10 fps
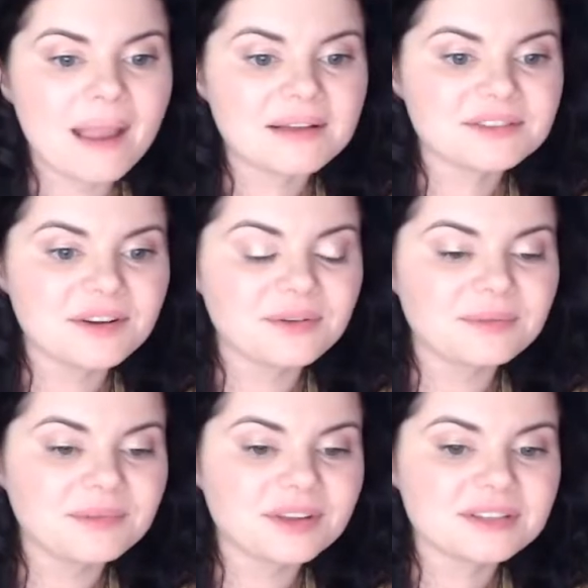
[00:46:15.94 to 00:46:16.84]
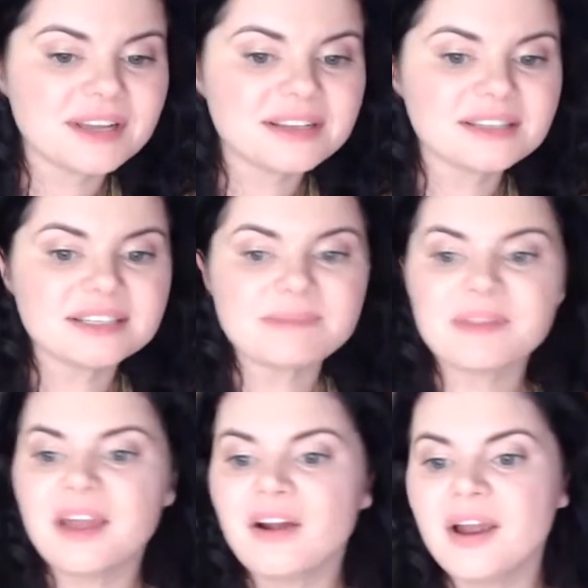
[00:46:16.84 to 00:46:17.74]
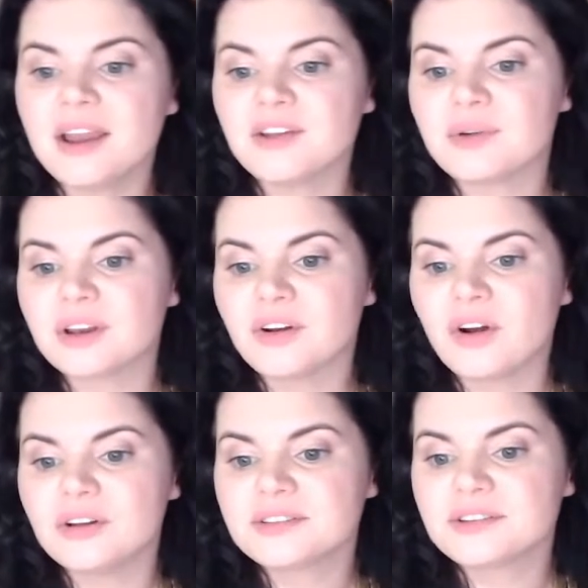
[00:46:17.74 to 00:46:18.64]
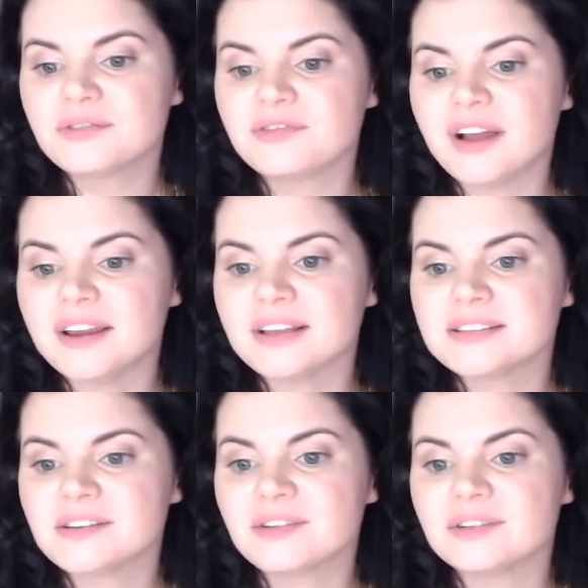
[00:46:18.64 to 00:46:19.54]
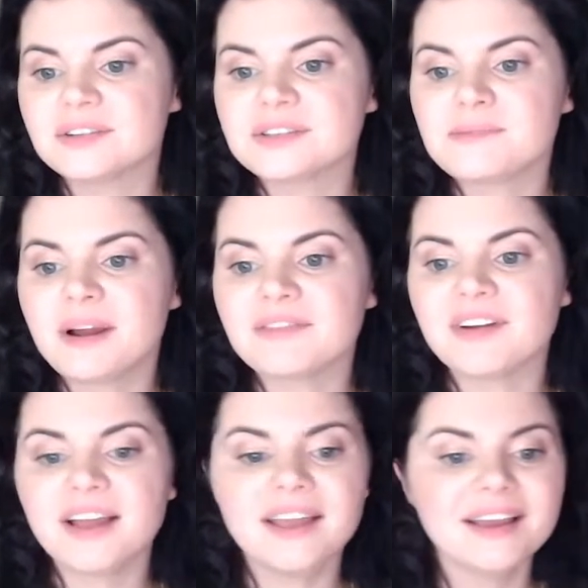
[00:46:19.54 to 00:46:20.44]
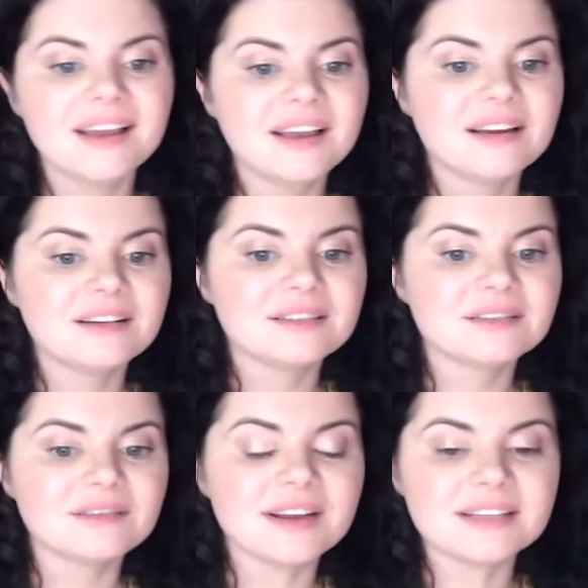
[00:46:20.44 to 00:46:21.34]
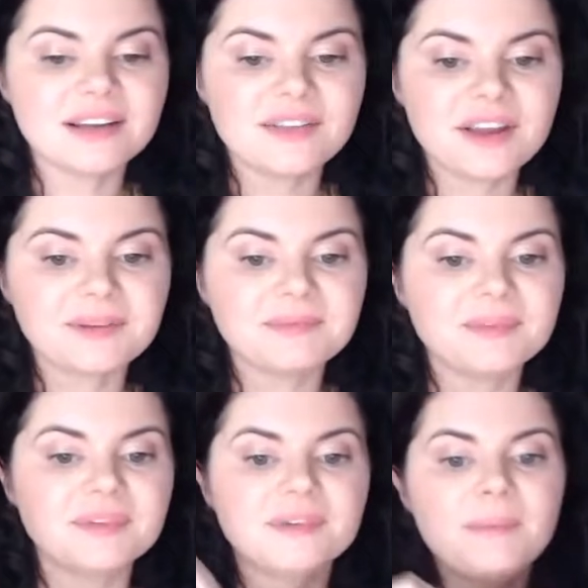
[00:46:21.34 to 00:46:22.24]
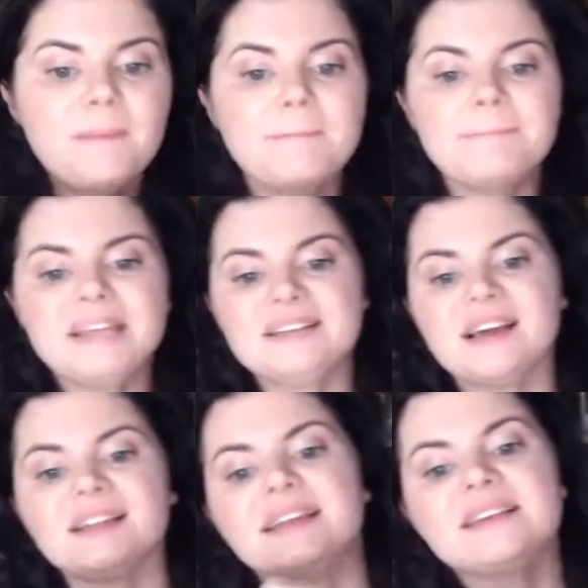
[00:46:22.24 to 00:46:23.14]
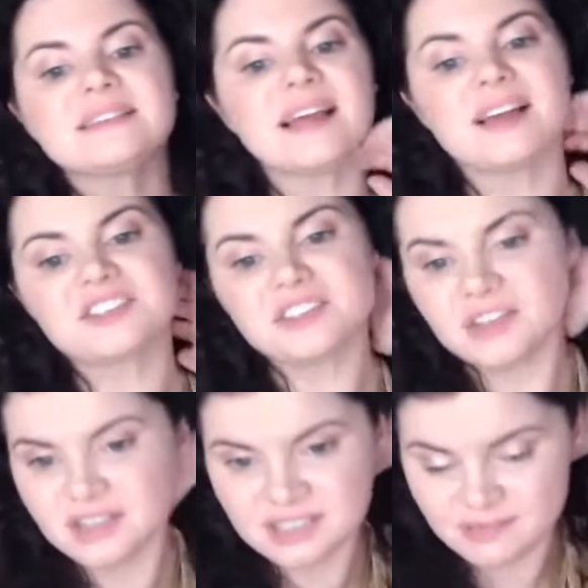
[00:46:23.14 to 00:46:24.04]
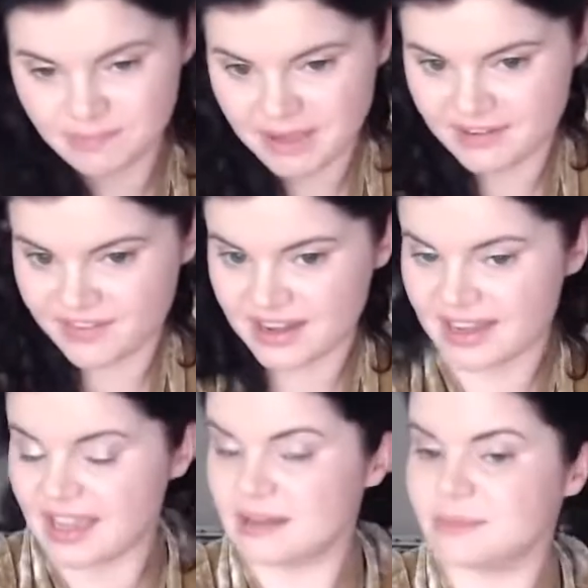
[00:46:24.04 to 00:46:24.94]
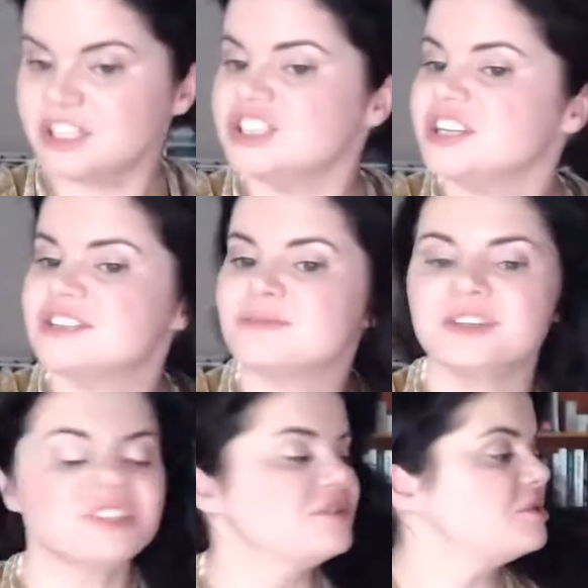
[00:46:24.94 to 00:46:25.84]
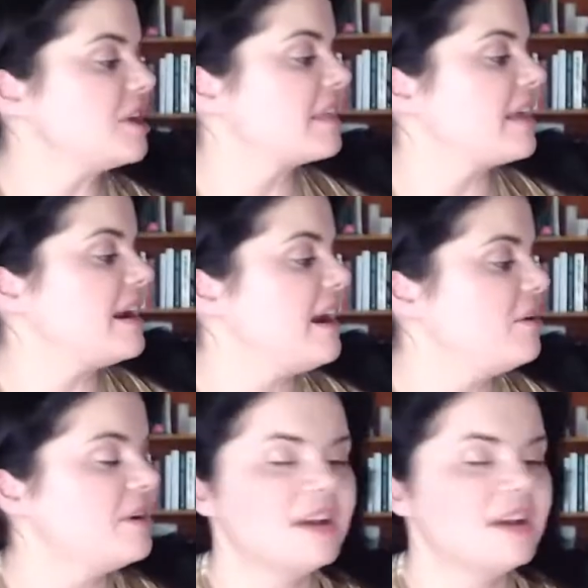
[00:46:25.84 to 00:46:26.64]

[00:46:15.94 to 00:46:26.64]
so you can send us a tip there. And you can also find us on Spotify right down there. bit.ly/Spotify NBG. So please do check that out.